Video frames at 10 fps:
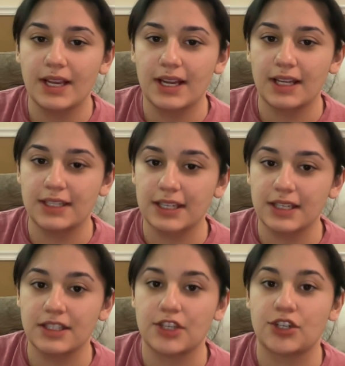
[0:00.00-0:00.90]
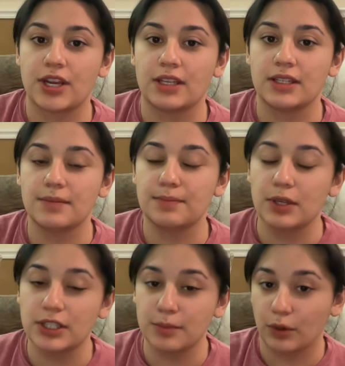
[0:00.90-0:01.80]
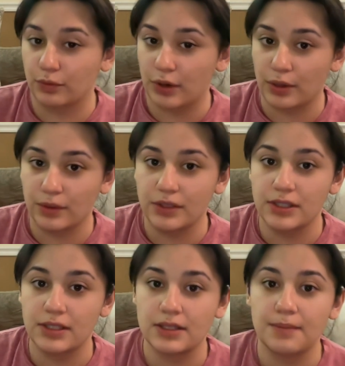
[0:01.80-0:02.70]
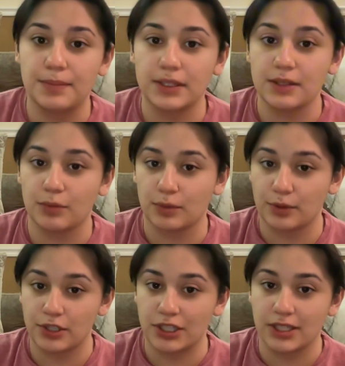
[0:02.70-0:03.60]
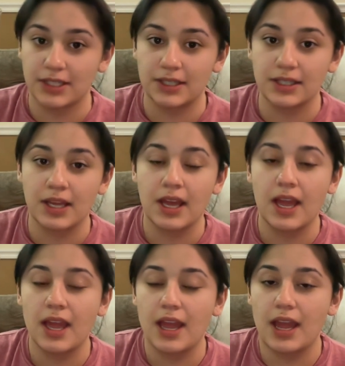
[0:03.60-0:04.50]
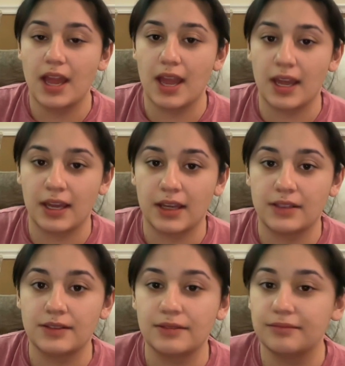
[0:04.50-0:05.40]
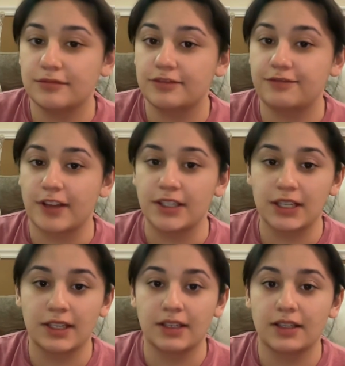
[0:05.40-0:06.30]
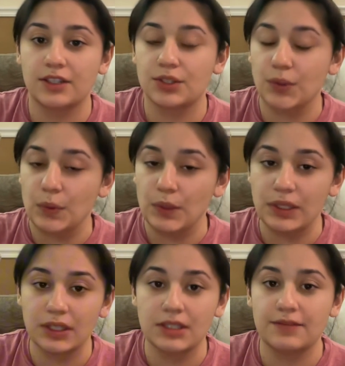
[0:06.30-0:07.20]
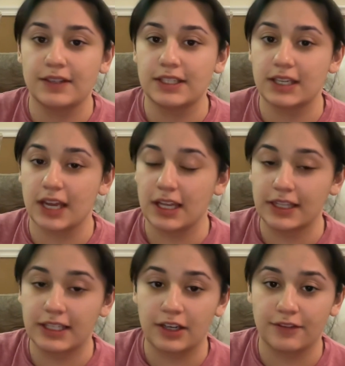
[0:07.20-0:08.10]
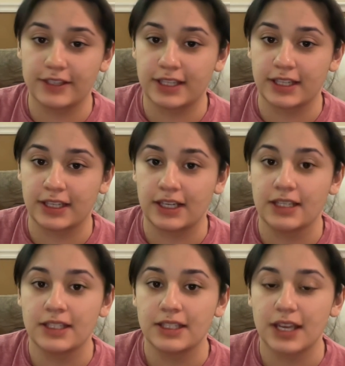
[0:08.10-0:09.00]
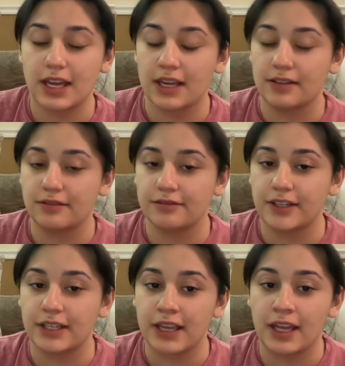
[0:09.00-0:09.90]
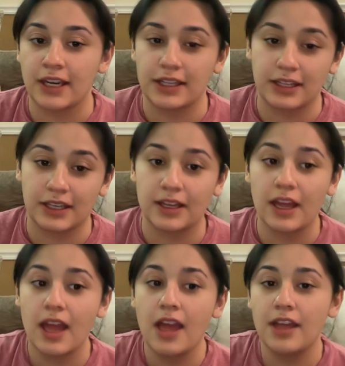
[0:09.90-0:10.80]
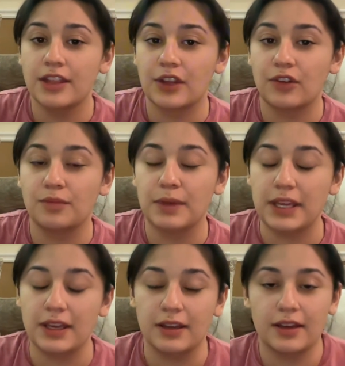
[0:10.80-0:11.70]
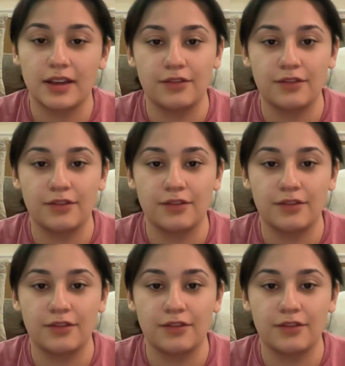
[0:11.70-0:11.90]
ideas such as building more roads, building more bridges, and funding schools, funding healthcare facilities, and funding anything that will be